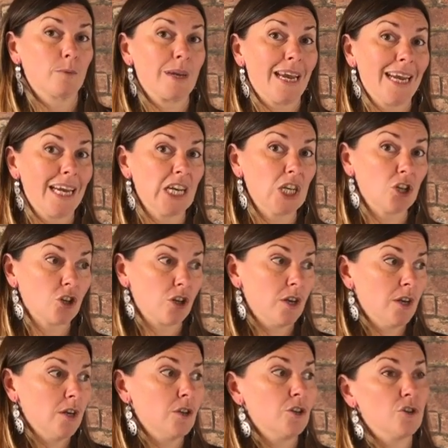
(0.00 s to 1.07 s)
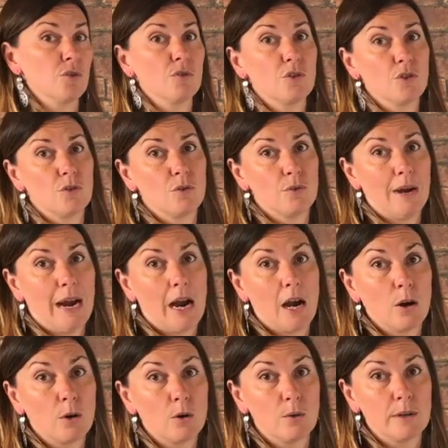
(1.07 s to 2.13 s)
we age, due to
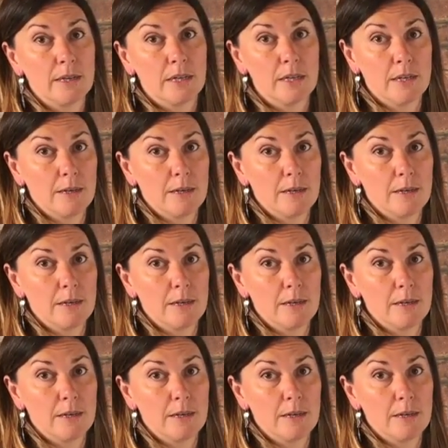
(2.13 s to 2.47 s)
how it